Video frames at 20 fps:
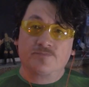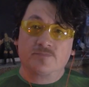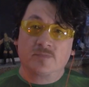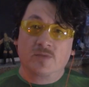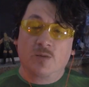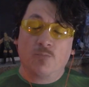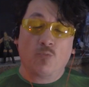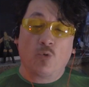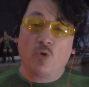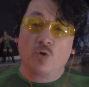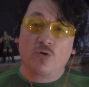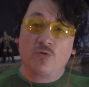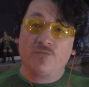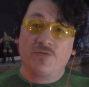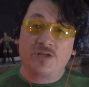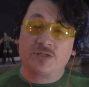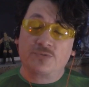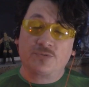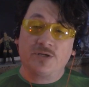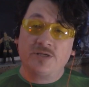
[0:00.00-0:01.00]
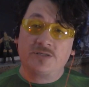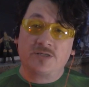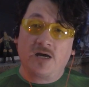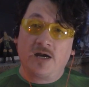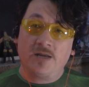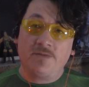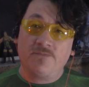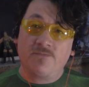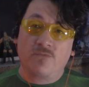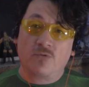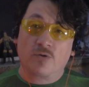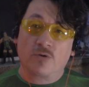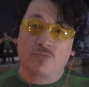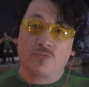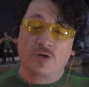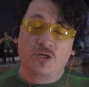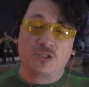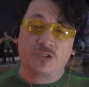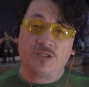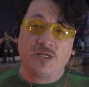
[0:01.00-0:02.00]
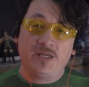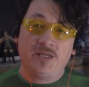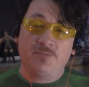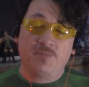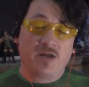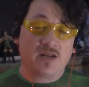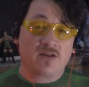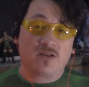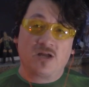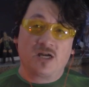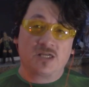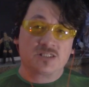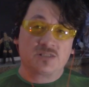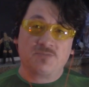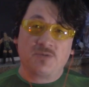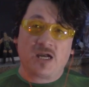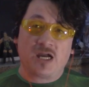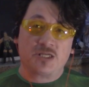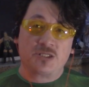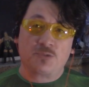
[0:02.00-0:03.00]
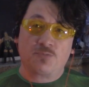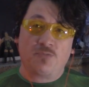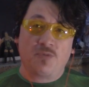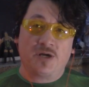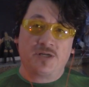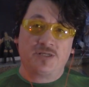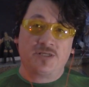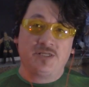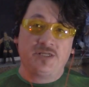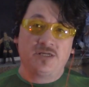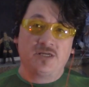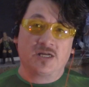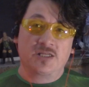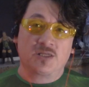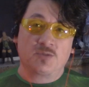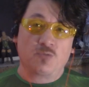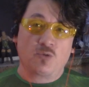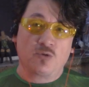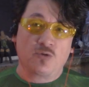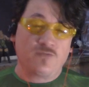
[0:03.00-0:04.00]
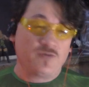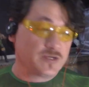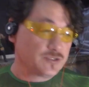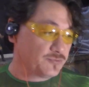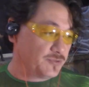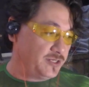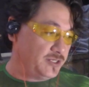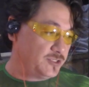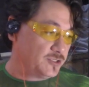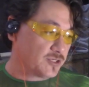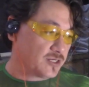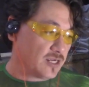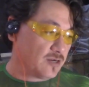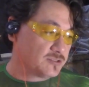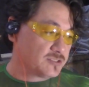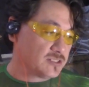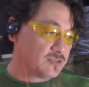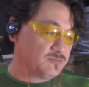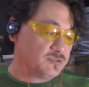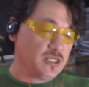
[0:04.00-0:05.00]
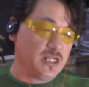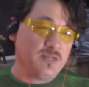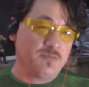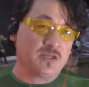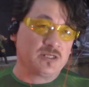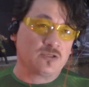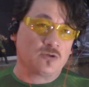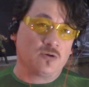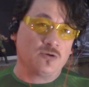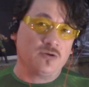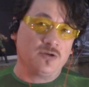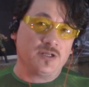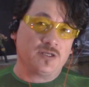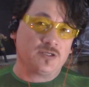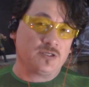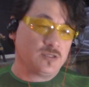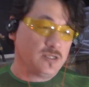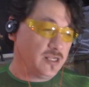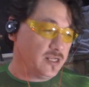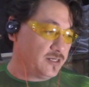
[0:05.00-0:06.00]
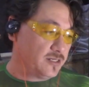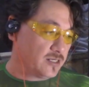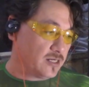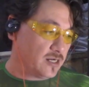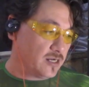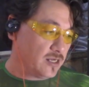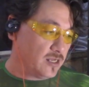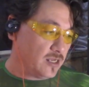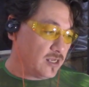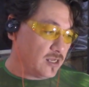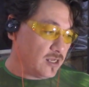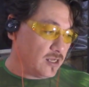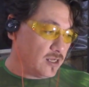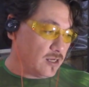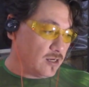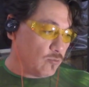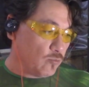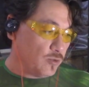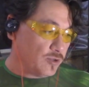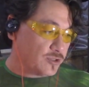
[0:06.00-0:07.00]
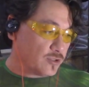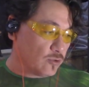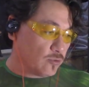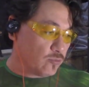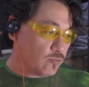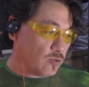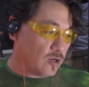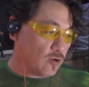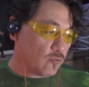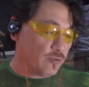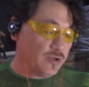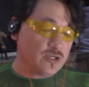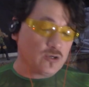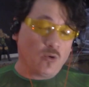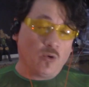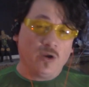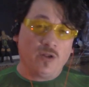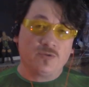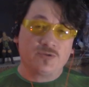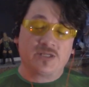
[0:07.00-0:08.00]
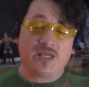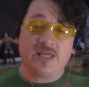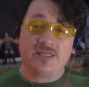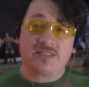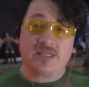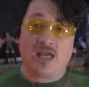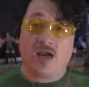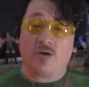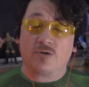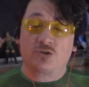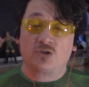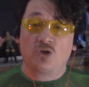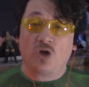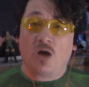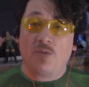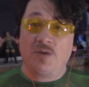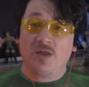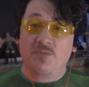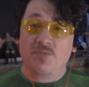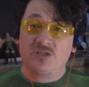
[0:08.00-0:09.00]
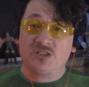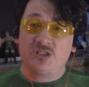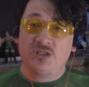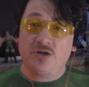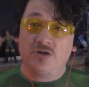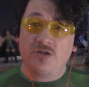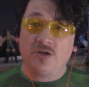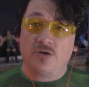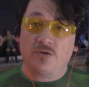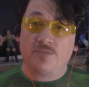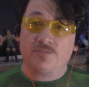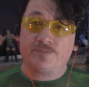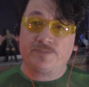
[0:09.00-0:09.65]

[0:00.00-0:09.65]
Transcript: moral victory time for Ricochet. He might have lost the match, but he got the moral victory. He took out some JD McDonough and with the recoil takes out Dominic Mysterio.